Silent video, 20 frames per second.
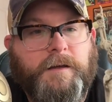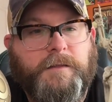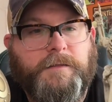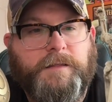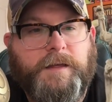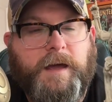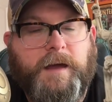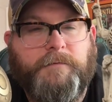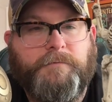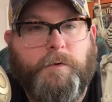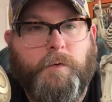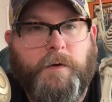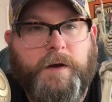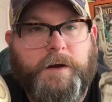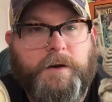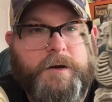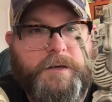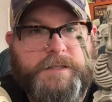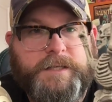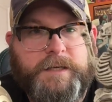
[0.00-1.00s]
They have
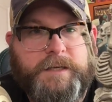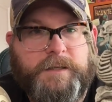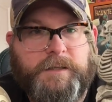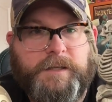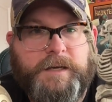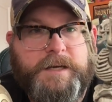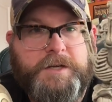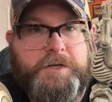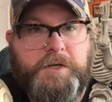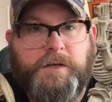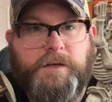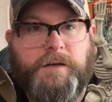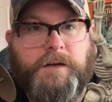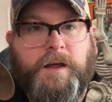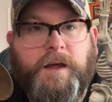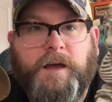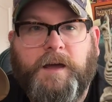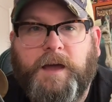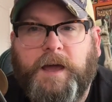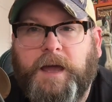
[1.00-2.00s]
great
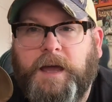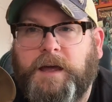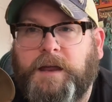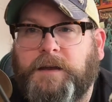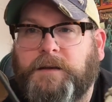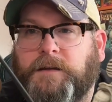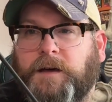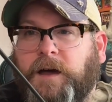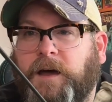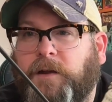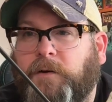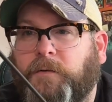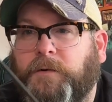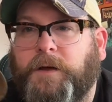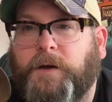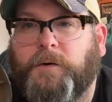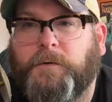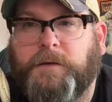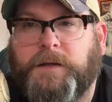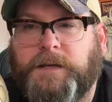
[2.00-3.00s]
articulation, and I don't
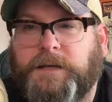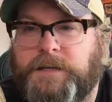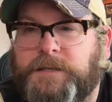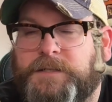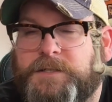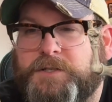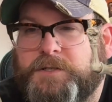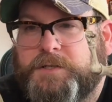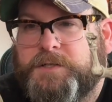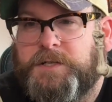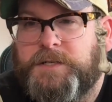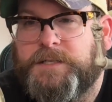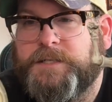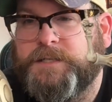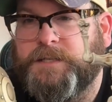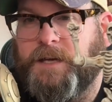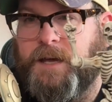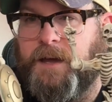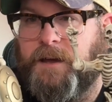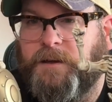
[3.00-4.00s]
know, like
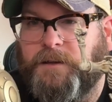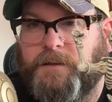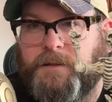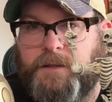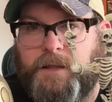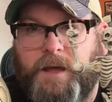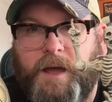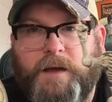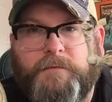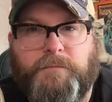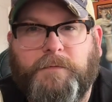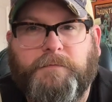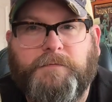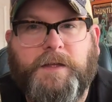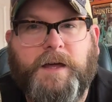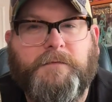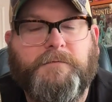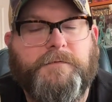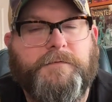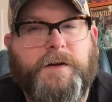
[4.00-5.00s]
they have
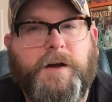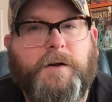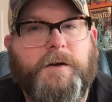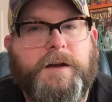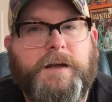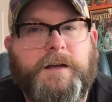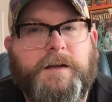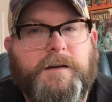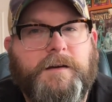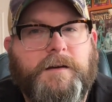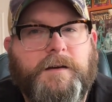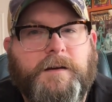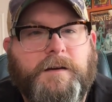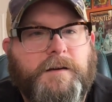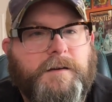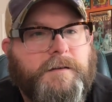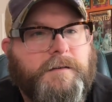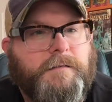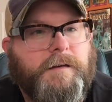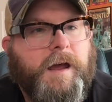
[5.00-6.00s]
that very
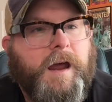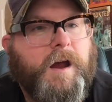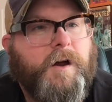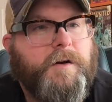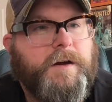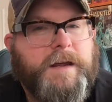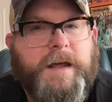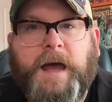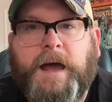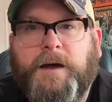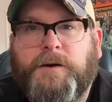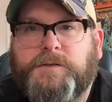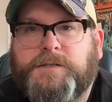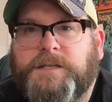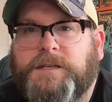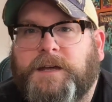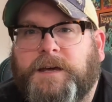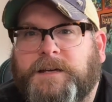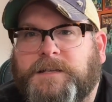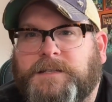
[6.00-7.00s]

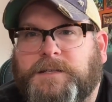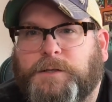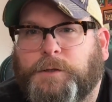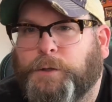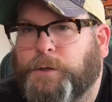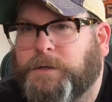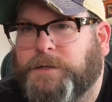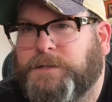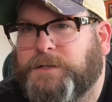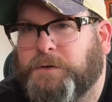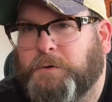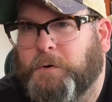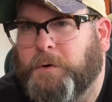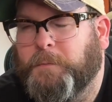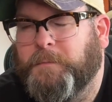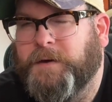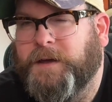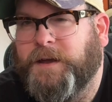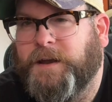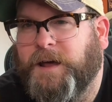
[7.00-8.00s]
Harryhausen-esque look to
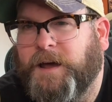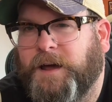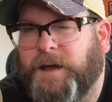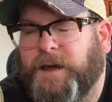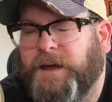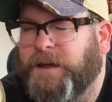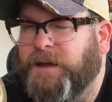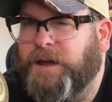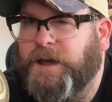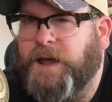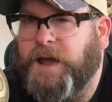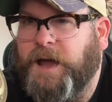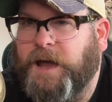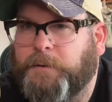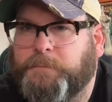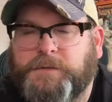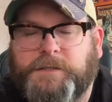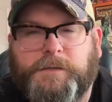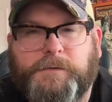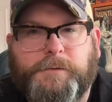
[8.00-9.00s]
them, and I
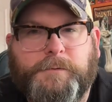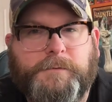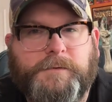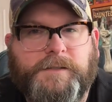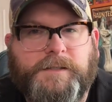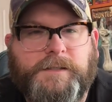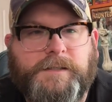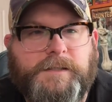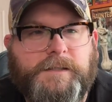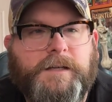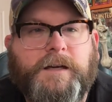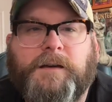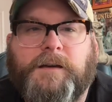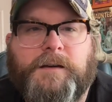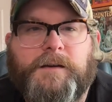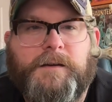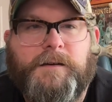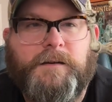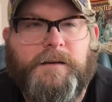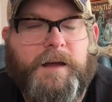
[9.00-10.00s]
absolutely
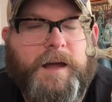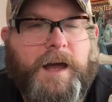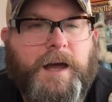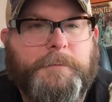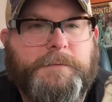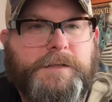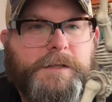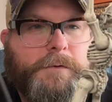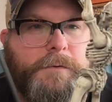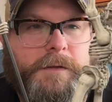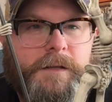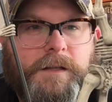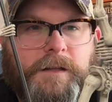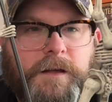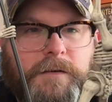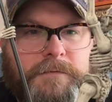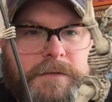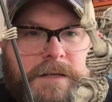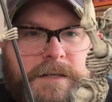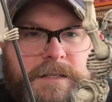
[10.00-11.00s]

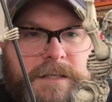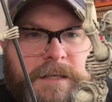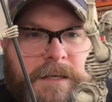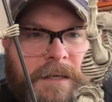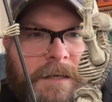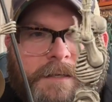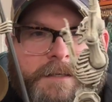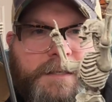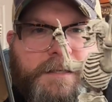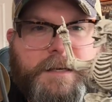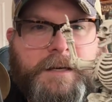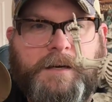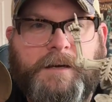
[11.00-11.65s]
love these things.